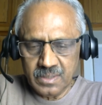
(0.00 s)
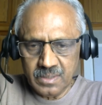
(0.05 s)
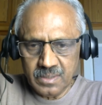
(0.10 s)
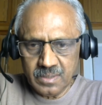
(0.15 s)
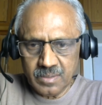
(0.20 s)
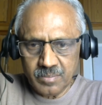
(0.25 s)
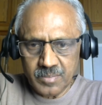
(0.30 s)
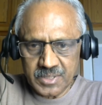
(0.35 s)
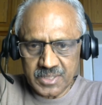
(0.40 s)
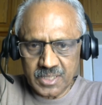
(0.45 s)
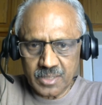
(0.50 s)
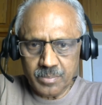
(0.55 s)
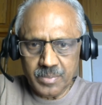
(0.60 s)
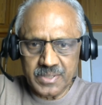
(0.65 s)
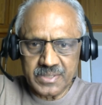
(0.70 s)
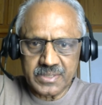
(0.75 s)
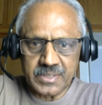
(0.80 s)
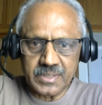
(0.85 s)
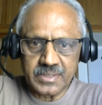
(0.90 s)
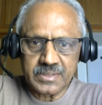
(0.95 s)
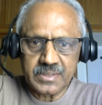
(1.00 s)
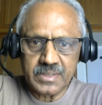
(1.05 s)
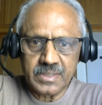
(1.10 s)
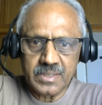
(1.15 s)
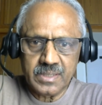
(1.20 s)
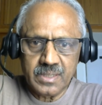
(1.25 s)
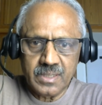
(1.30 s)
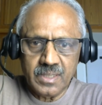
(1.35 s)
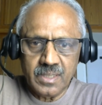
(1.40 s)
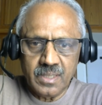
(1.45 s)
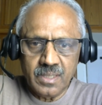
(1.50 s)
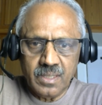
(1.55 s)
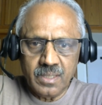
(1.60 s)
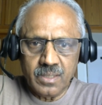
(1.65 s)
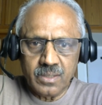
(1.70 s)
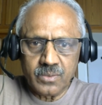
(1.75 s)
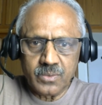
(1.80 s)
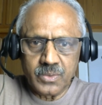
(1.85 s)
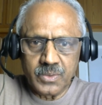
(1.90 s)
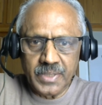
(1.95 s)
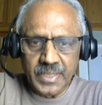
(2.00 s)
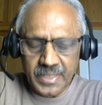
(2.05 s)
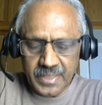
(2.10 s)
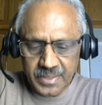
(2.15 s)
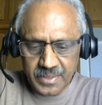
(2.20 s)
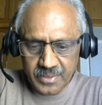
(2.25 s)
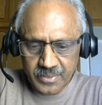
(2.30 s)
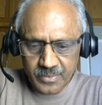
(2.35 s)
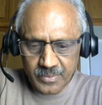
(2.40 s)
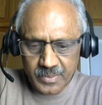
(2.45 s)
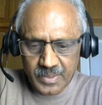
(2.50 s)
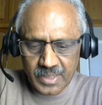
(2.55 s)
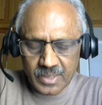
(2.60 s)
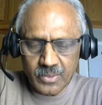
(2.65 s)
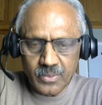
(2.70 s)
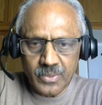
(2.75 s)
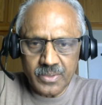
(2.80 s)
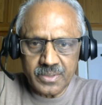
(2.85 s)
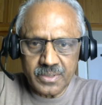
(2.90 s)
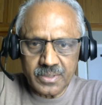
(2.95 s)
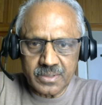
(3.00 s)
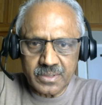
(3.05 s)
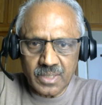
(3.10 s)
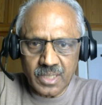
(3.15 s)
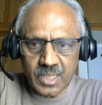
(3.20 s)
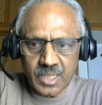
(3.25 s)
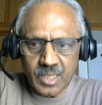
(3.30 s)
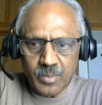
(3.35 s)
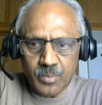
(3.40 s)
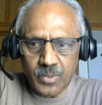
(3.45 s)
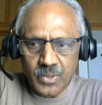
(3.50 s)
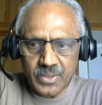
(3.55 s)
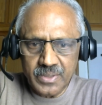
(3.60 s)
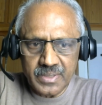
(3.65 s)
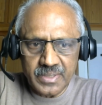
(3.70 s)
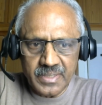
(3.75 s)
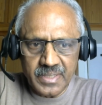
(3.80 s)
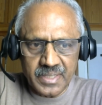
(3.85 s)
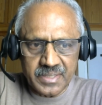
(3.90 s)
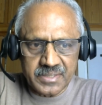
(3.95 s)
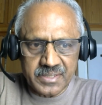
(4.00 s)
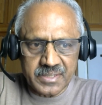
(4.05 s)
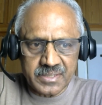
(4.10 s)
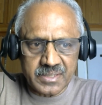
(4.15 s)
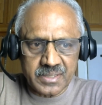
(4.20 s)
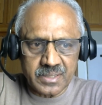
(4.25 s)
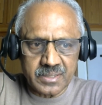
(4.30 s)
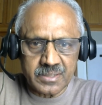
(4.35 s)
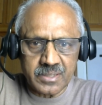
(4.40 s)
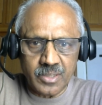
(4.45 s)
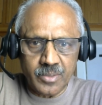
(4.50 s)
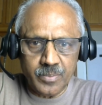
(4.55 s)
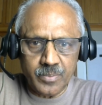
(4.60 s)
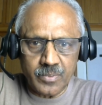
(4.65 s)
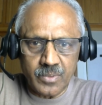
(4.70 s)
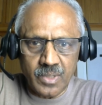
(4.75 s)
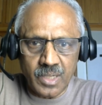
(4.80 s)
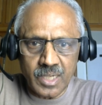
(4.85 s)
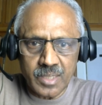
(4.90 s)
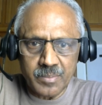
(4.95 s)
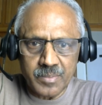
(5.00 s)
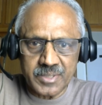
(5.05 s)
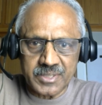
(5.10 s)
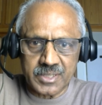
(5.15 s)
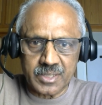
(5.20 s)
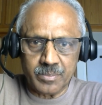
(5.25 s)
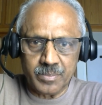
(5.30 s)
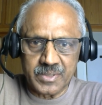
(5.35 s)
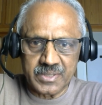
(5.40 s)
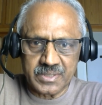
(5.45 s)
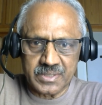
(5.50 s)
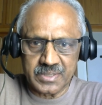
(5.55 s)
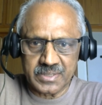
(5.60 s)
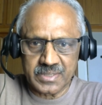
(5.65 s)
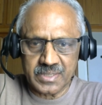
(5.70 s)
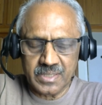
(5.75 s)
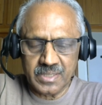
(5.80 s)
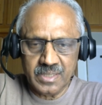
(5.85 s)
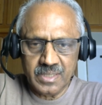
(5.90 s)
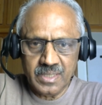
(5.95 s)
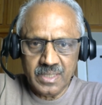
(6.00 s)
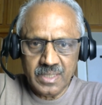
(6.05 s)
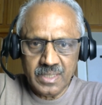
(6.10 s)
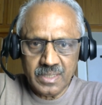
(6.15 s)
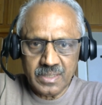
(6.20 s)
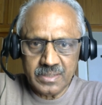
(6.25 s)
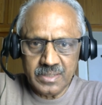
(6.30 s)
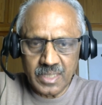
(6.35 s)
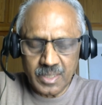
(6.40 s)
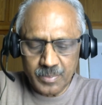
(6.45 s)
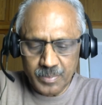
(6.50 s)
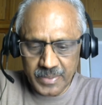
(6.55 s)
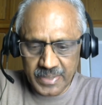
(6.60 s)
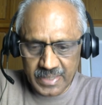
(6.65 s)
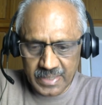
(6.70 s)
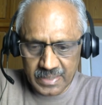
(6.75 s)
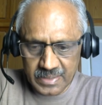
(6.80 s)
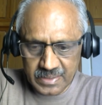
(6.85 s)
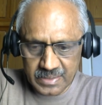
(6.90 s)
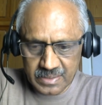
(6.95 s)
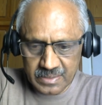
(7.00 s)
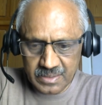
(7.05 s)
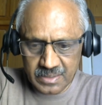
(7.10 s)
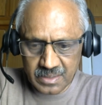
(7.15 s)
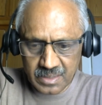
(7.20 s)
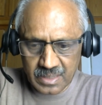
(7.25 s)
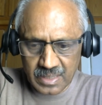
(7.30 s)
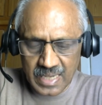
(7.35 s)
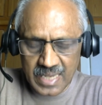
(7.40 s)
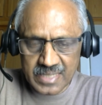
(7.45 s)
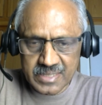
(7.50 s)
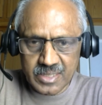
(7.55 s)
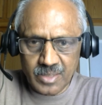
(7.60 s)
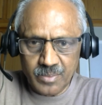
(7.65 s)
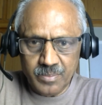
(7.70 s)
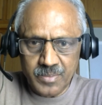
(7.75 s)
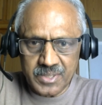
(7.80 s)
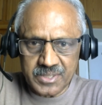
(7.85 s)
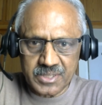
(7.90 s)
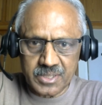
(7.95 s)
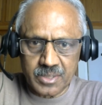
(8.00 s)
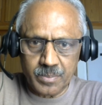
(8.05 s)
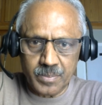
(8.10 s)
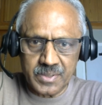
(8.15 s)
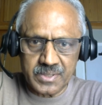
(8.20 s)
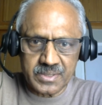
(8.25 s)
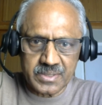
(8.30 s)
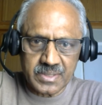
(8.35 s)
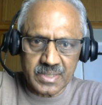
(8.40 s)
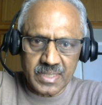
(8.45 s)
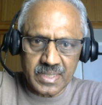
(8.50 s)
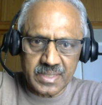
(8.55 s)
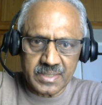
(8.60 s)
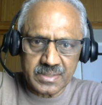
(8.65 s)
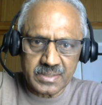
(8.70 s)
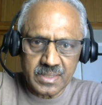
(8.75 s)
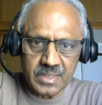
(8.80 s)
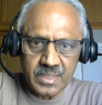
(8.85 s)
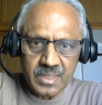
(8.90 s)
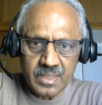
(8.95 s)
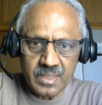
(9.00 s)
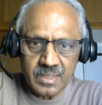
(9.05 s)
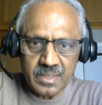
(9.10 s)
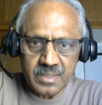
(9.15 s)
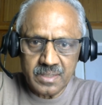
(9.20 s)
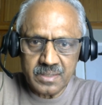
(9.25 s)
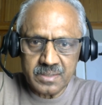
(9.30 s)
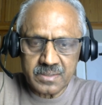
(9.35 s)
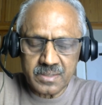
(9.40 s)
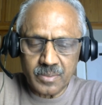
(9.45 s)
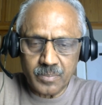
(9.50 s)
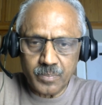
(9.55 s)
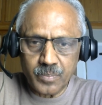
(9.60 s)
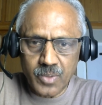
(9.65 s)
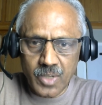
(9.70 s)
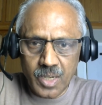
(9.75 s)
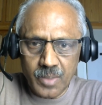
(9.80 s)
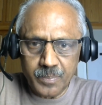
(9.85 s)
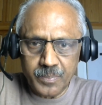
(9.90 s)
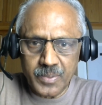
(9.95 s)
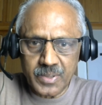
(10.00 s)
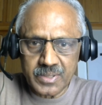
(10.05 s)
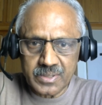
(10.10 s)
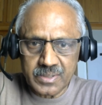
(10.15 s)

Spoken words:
measurable sets. Today we are going to talk about existence of non-measurable sets. That means the class of measurable sets is a proper